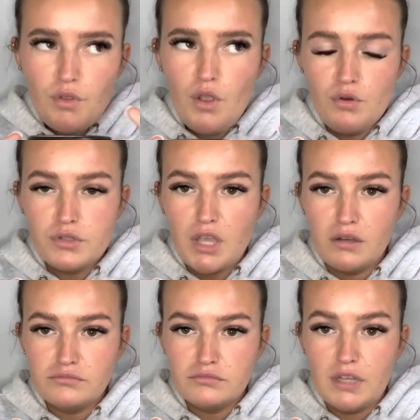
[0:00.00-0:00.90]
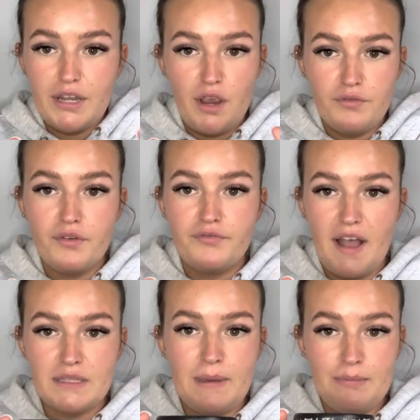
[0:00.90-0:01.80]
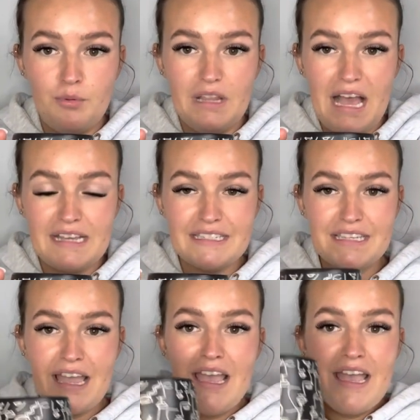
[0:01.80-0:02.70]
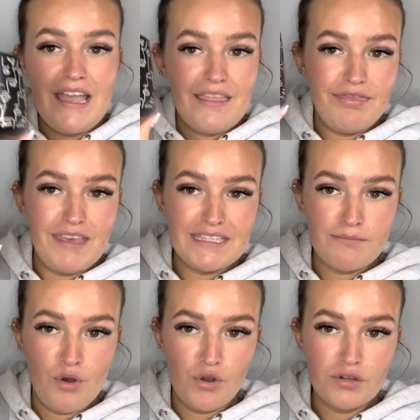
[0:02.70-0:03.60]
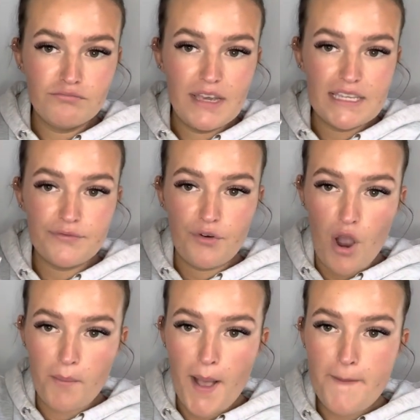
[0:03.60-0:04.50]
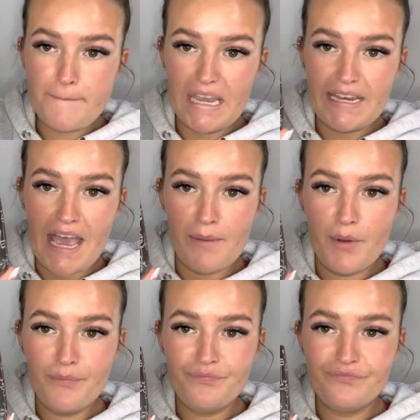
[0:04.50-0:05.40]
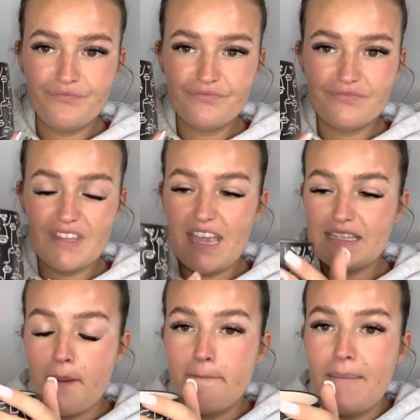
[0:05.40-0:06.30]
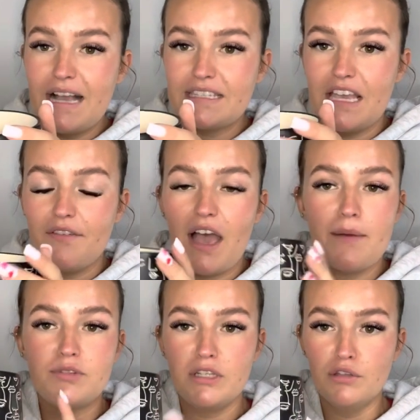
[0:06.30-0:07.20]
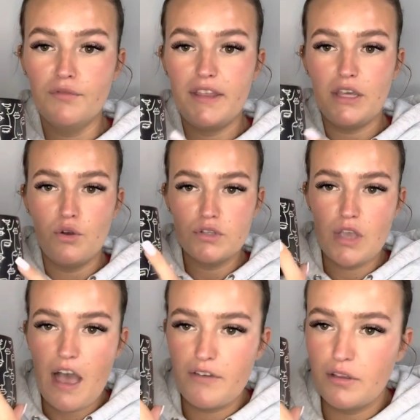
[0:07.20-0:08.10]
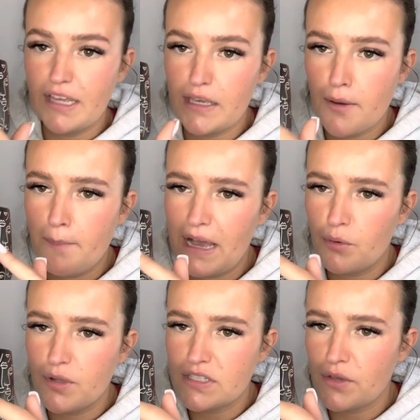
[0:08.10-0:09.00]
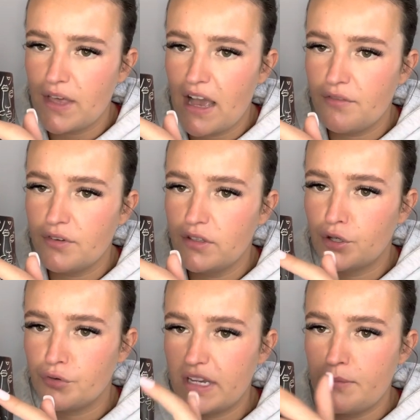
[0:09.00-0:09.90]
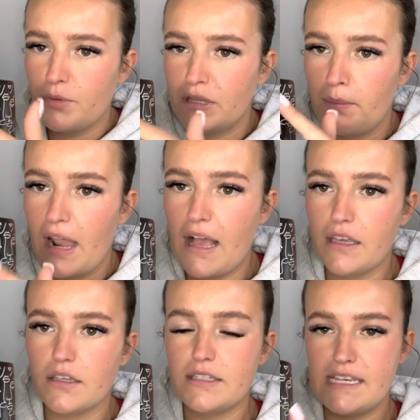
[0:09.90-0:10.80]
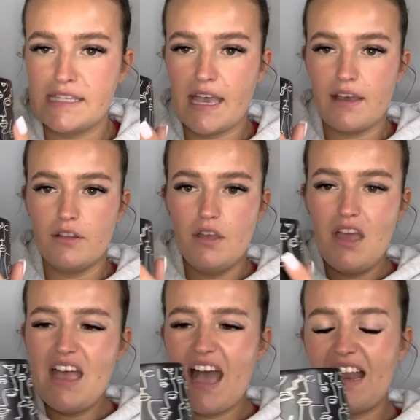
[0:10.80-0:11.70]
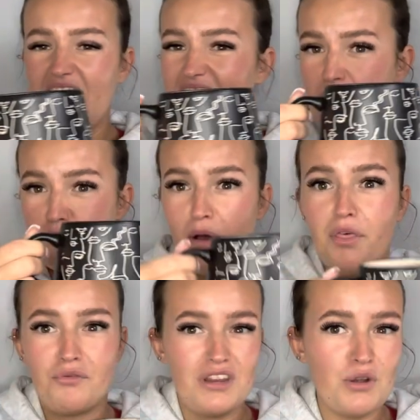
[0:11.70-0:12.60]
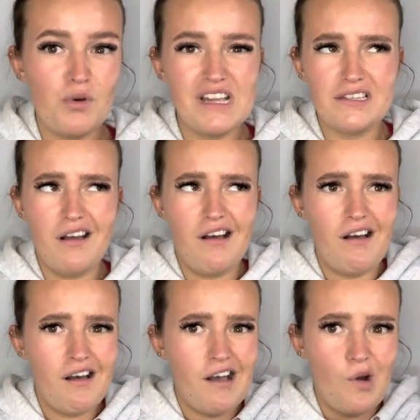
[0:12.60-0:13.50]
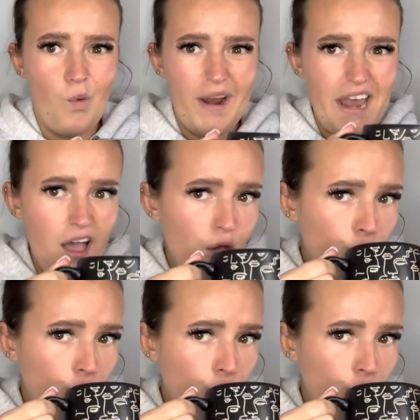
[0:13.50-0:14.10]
Also, I know for a fact people will ask. This mug is from B&M. It is massive. I absolutely love it. They also have it like backwards. So they have cream with the black detail, and I think it was about £3. Oh, winner.